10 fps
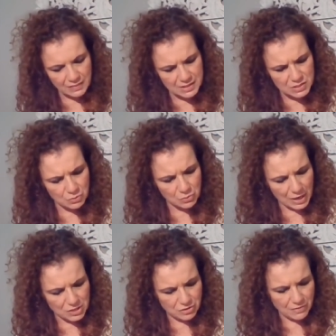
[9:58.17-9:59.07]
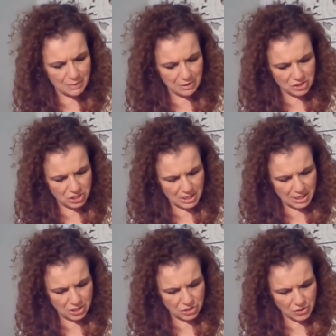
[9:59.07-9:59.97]
This will raise your vibration
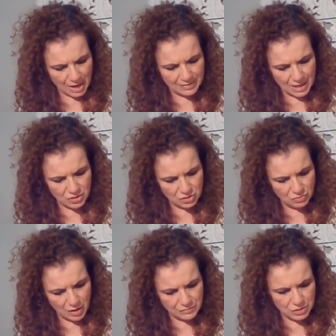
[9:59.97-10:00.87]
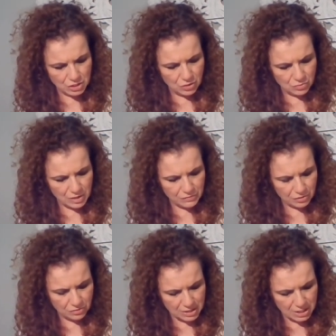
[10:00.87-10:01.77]
and attract that new love to you. If
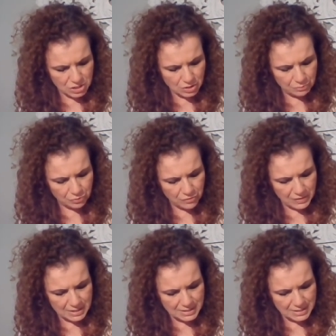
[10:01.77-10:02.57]
you're looking to improve an